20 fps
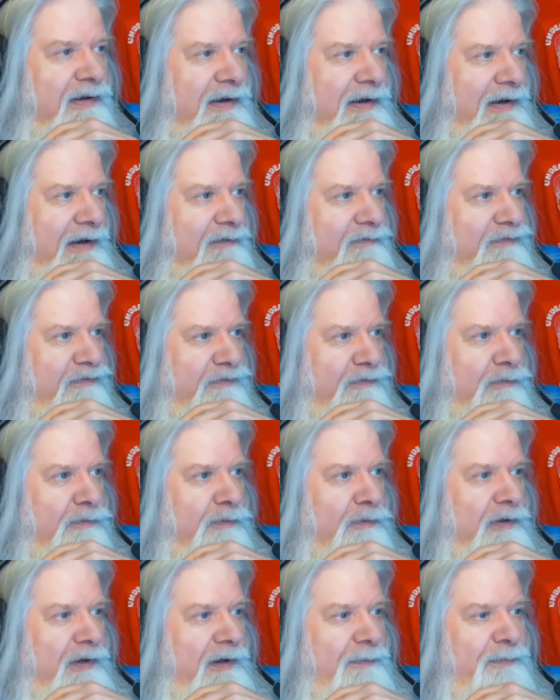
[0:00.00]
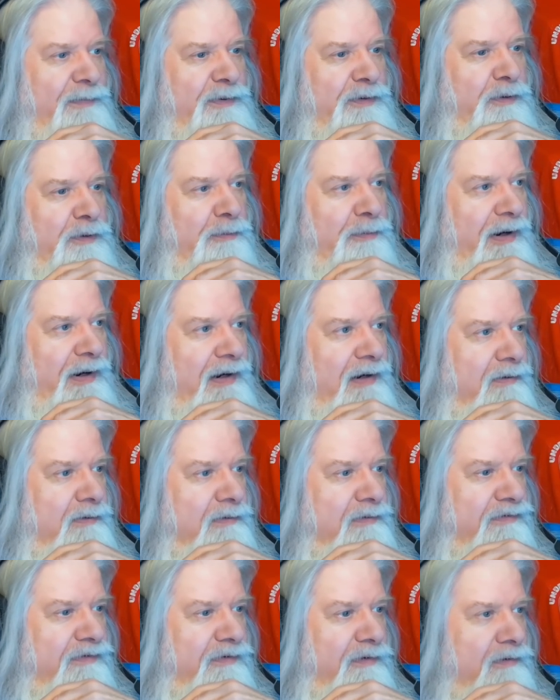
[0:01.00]
have screwed up and their
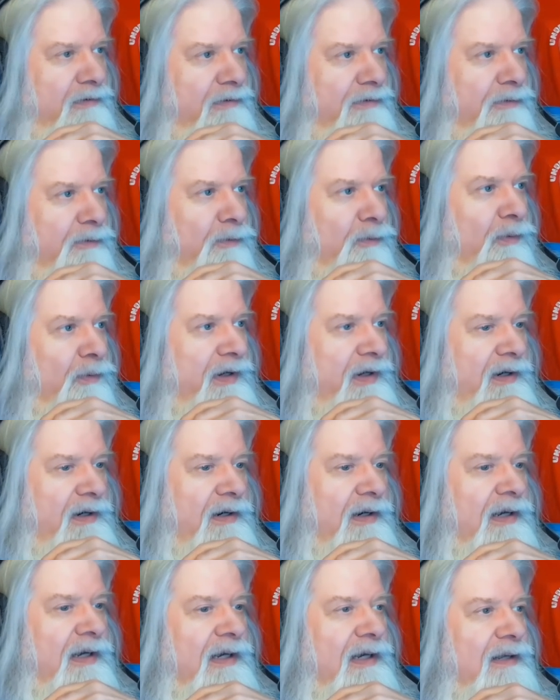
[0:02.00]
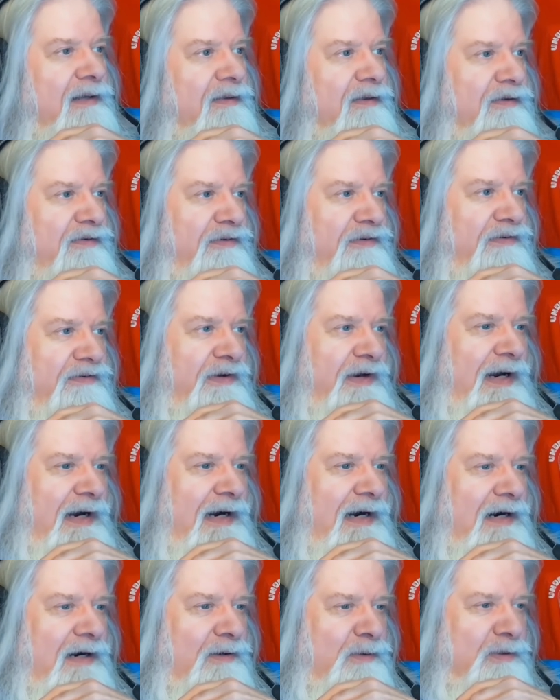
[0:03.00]
powers are on the wane. This is
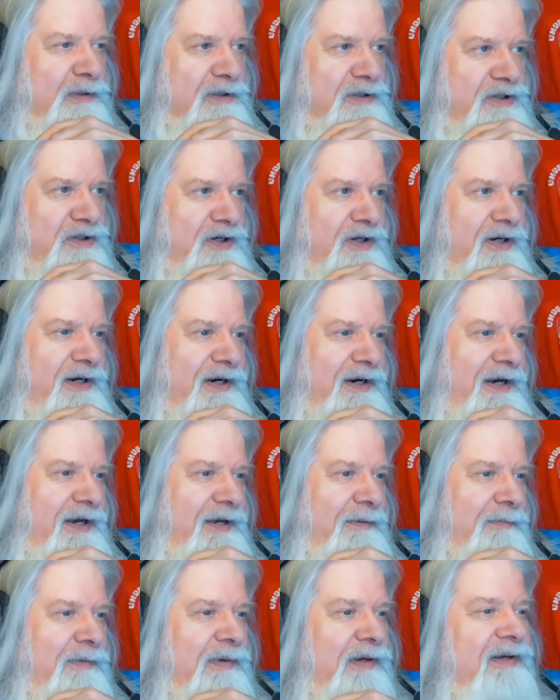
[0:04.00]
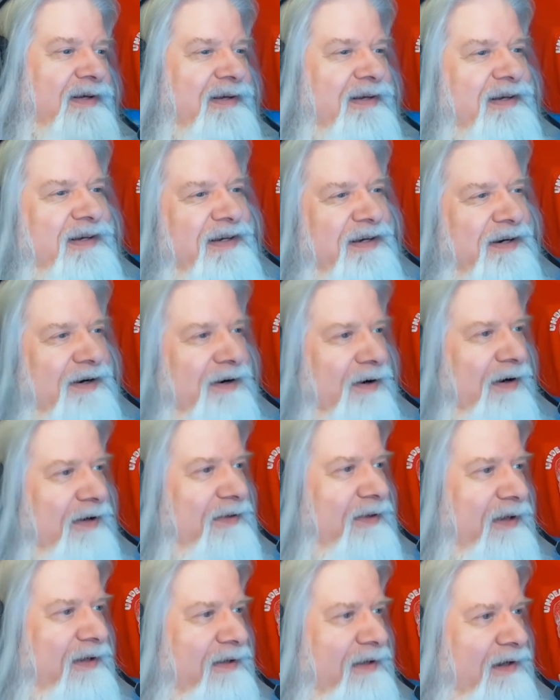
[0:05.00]
our time. You know,
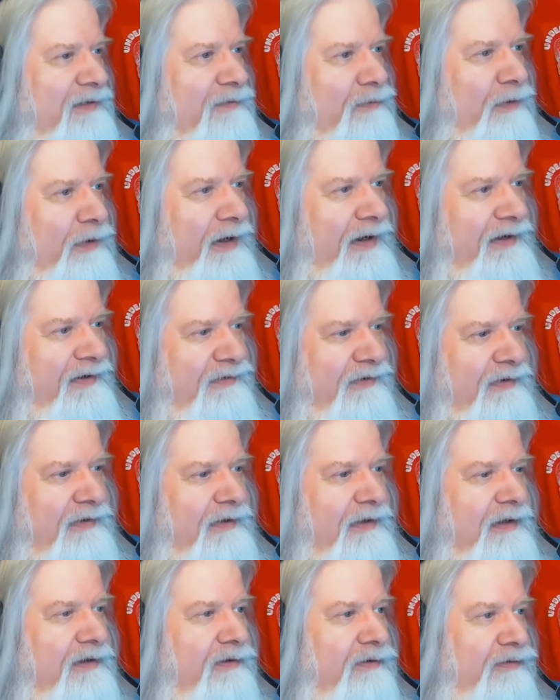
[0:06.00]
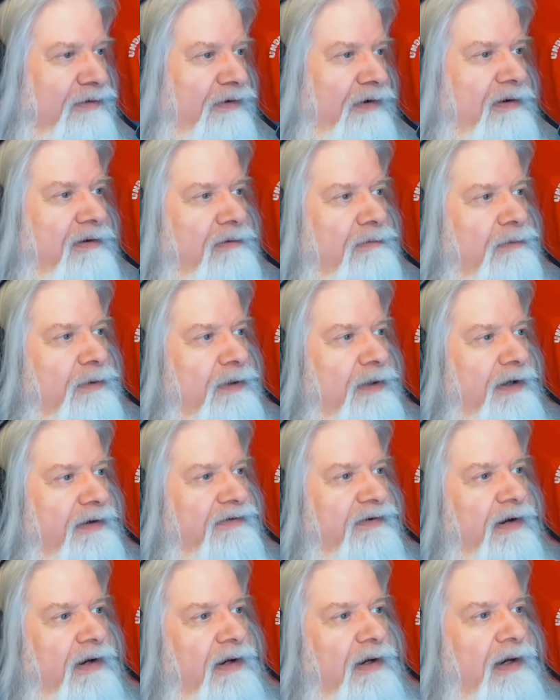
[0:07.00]
and then they rise, and then you suddenly
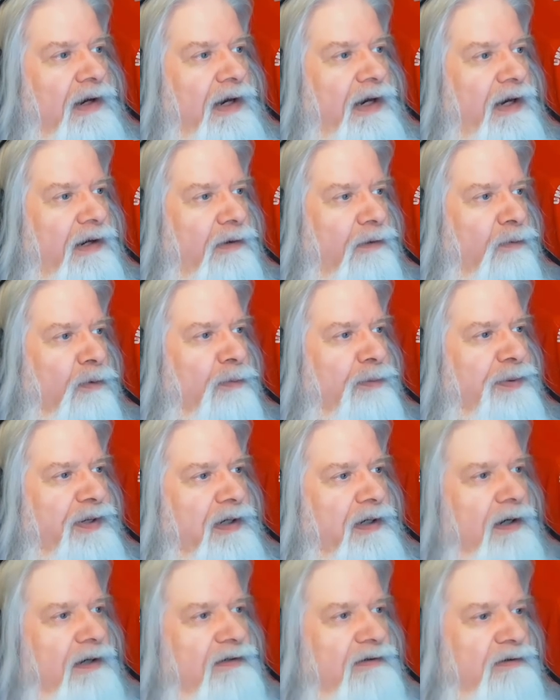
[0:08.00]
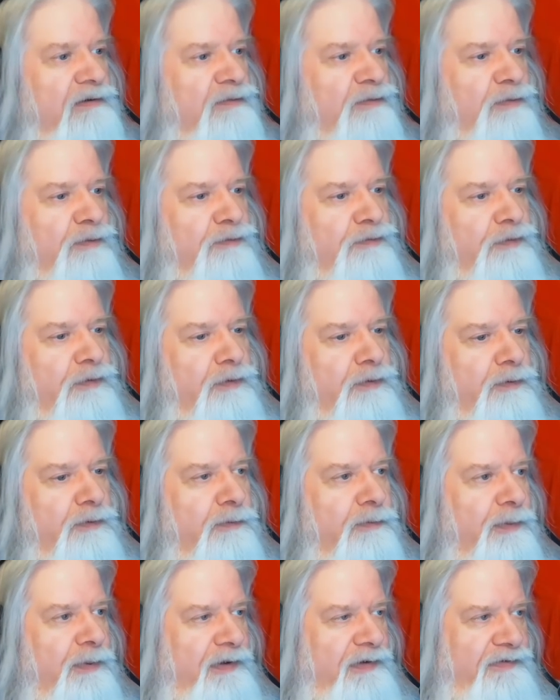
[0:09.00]
realize, hey, we're being hunted for food
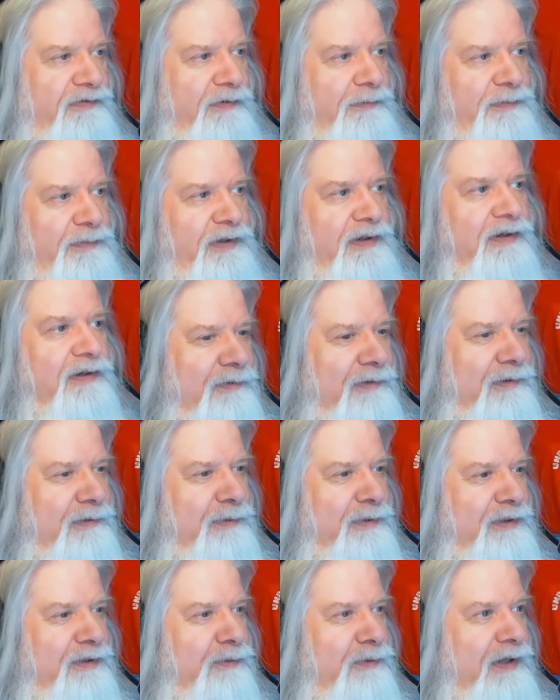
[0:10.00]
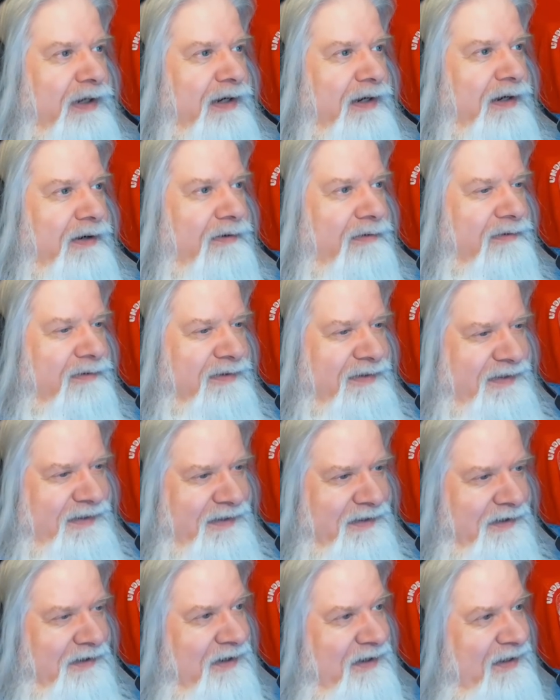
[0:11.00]
by something. What do we do now?
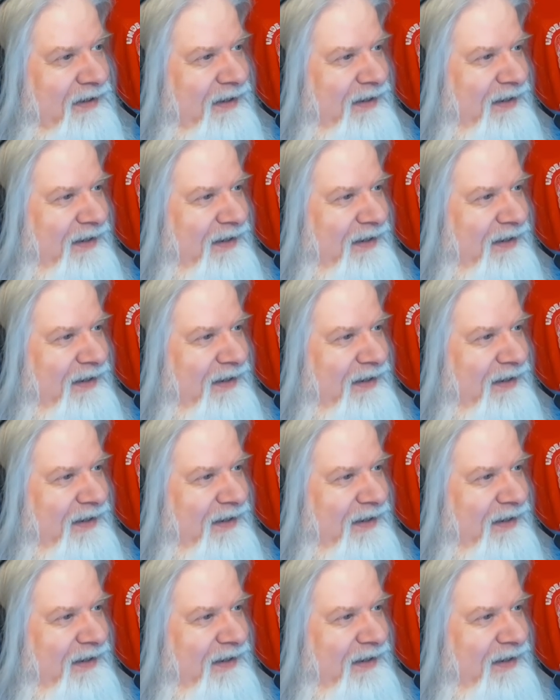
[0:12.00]
You know?